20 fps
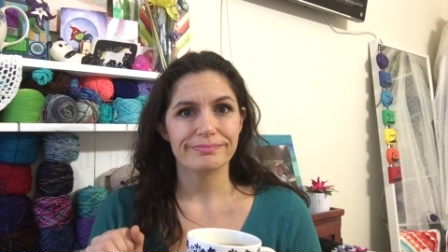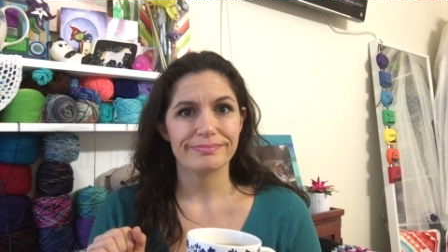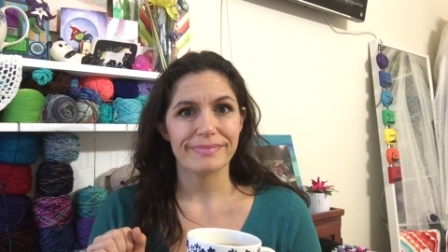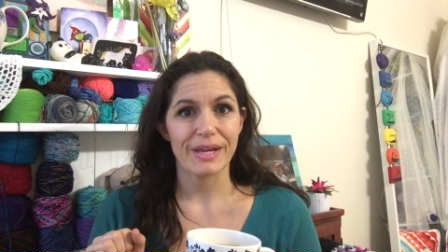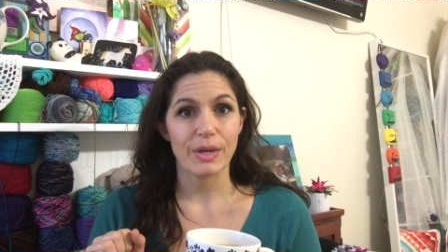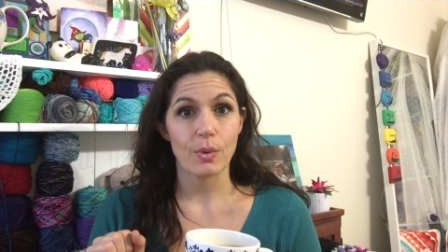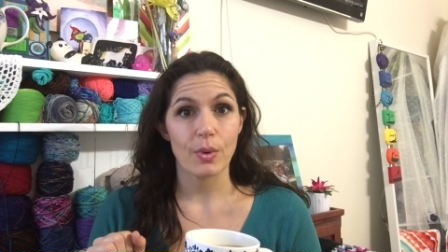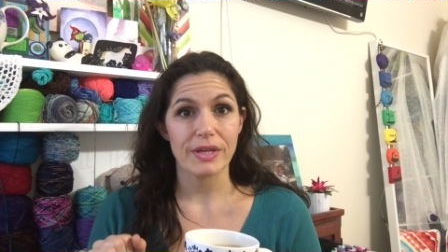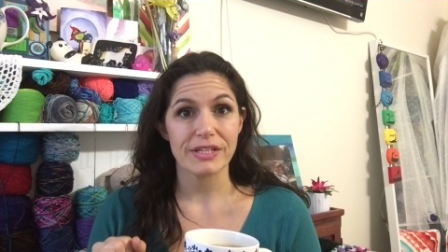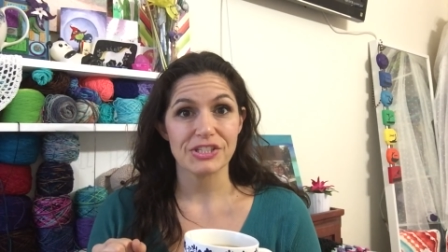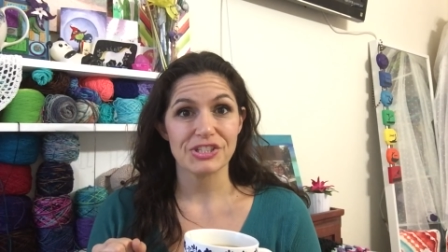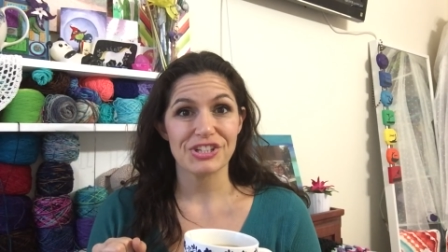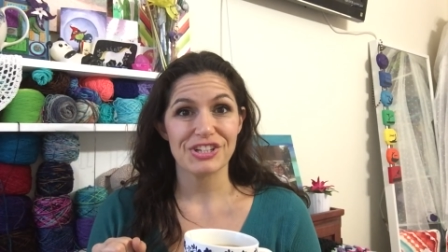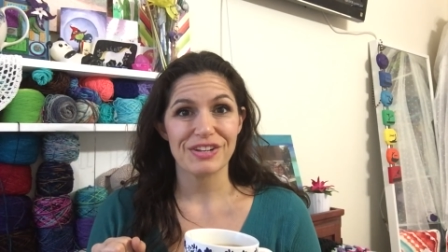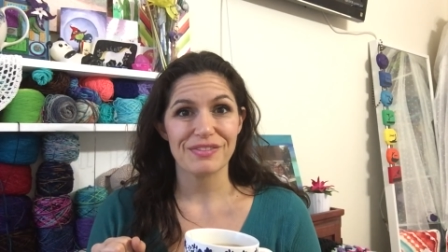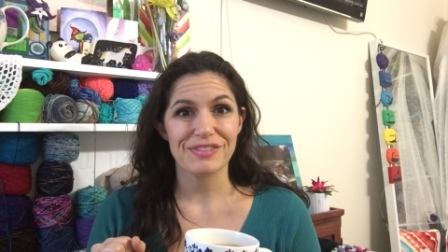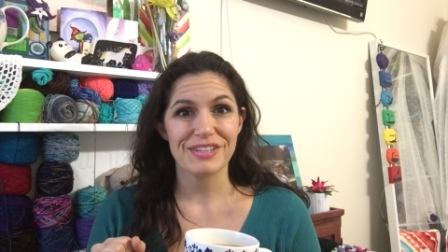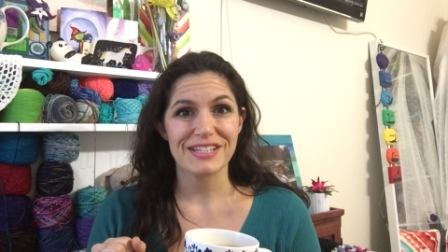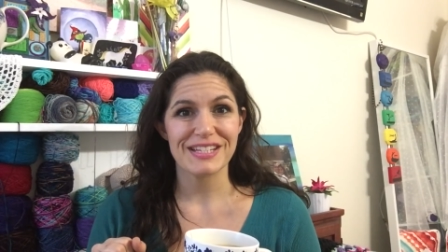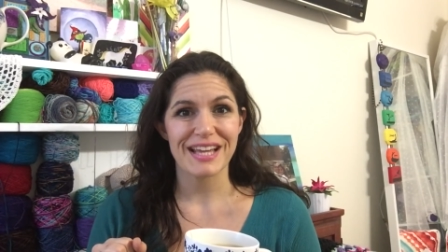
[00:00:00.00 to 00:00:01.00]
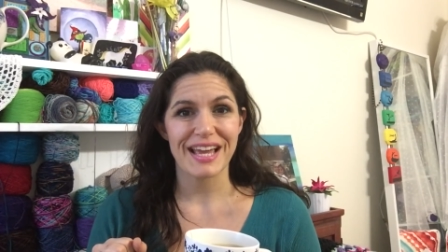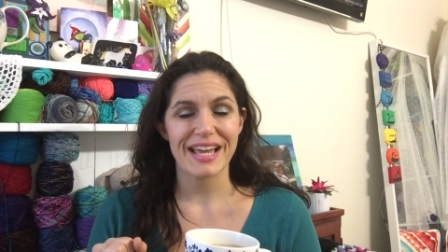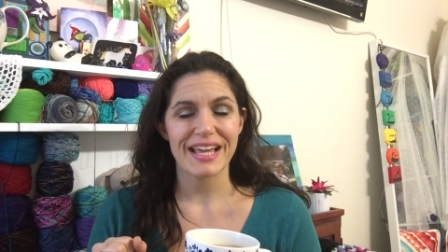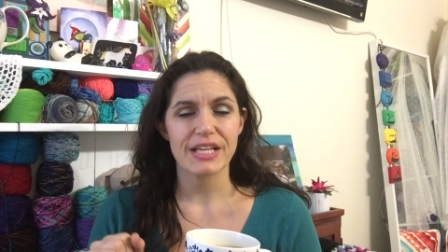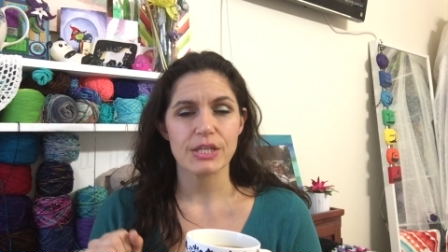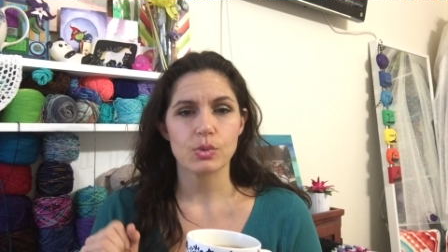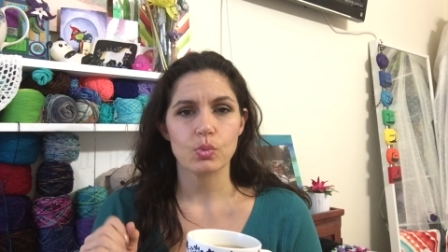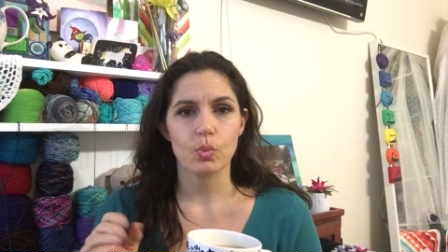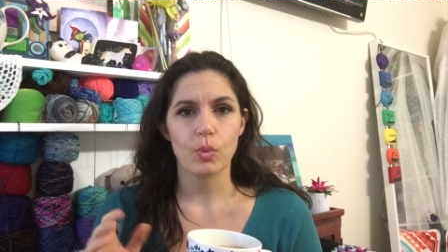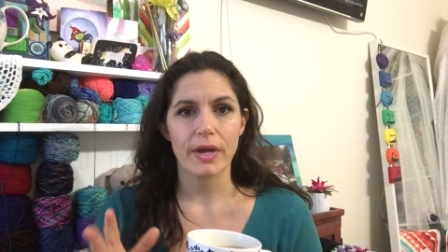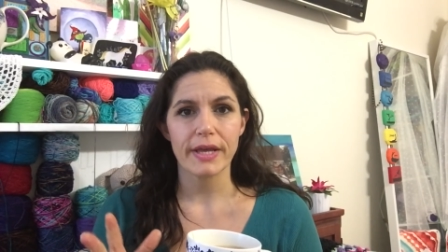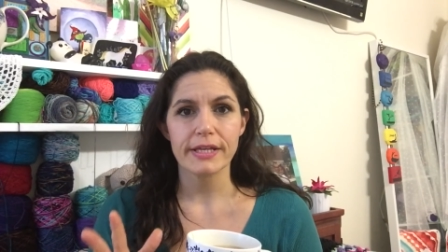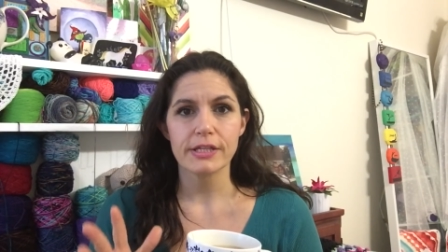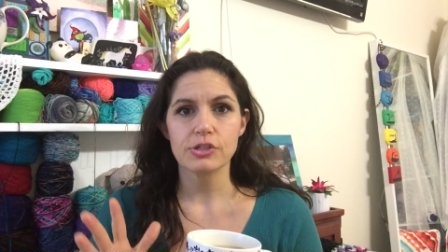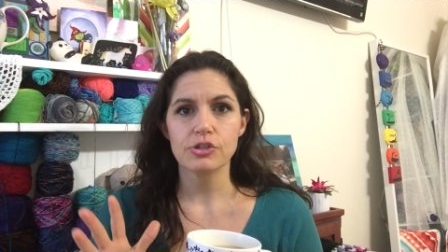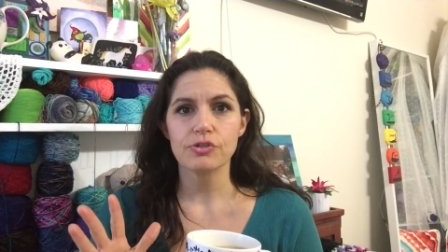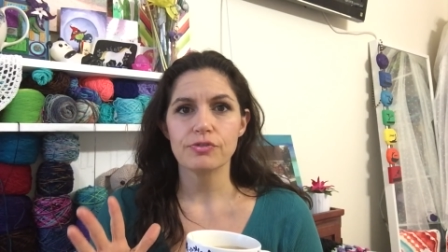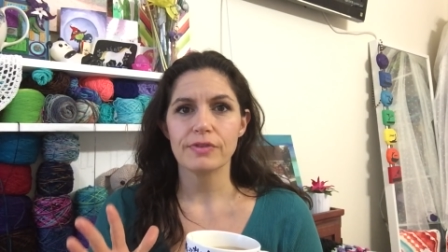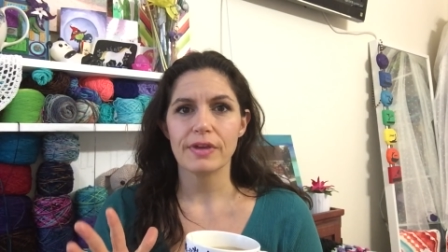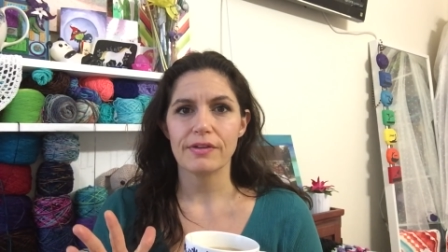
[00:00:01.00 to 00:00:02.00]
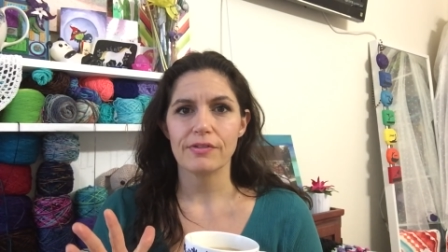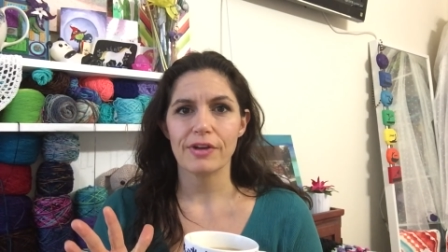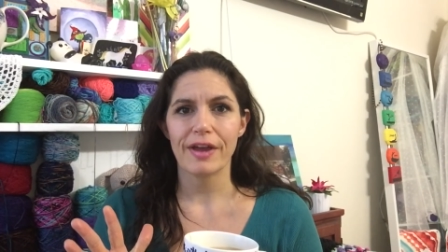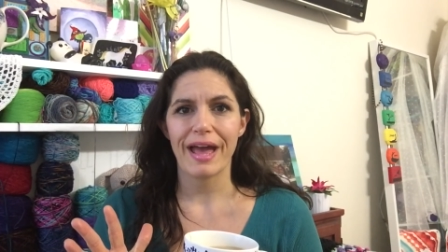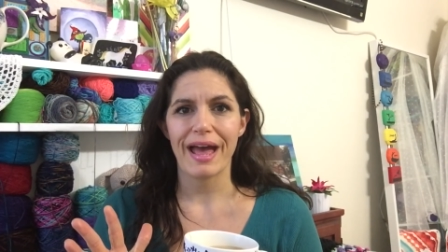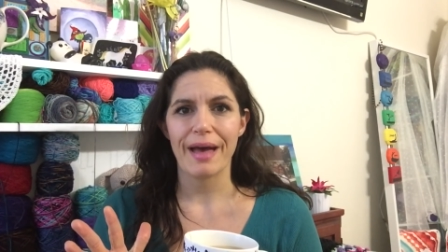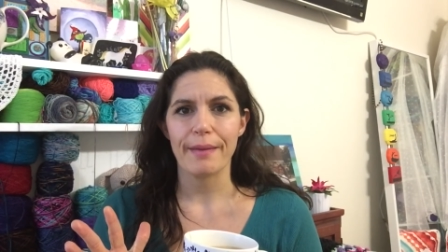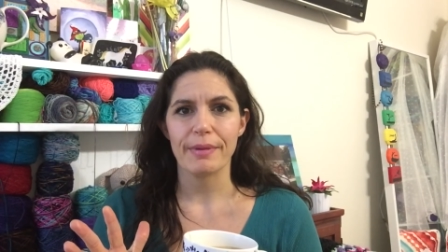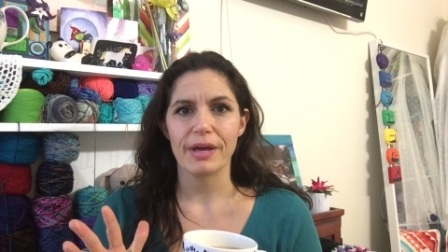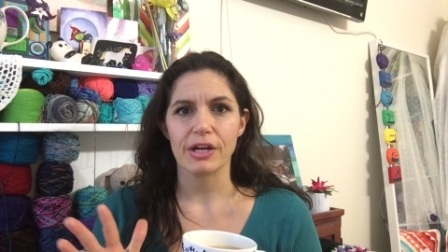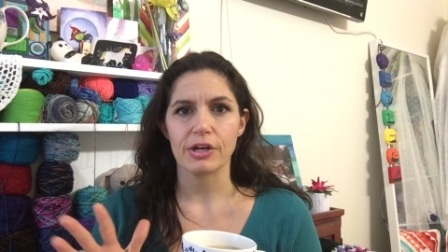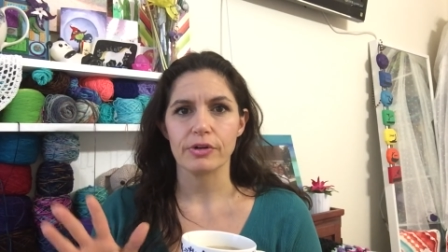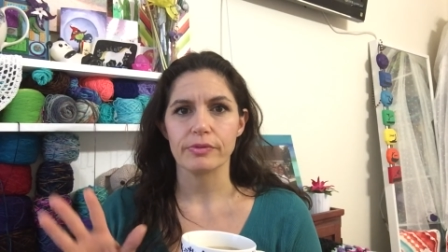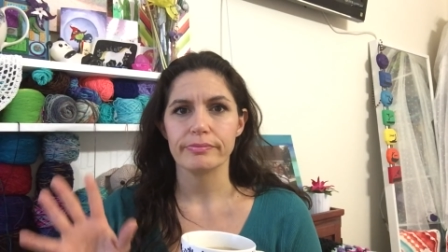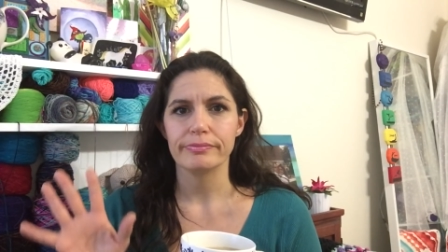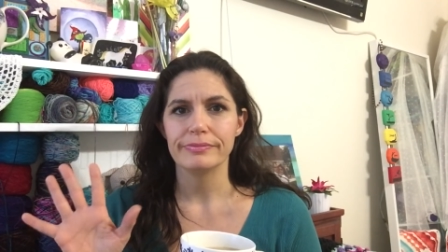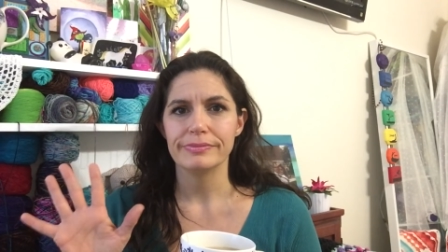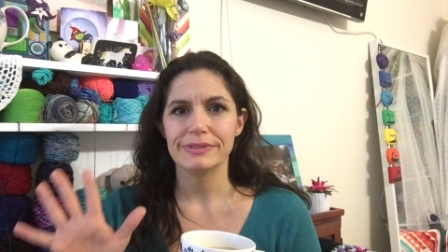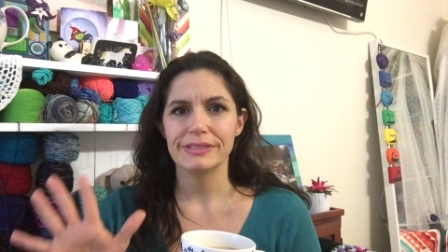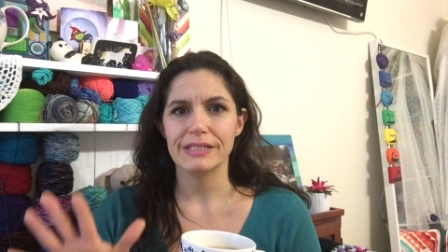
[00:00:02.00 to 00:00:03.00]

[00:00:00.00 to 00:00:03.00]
My question of the day is, what is your favorite hat pattern?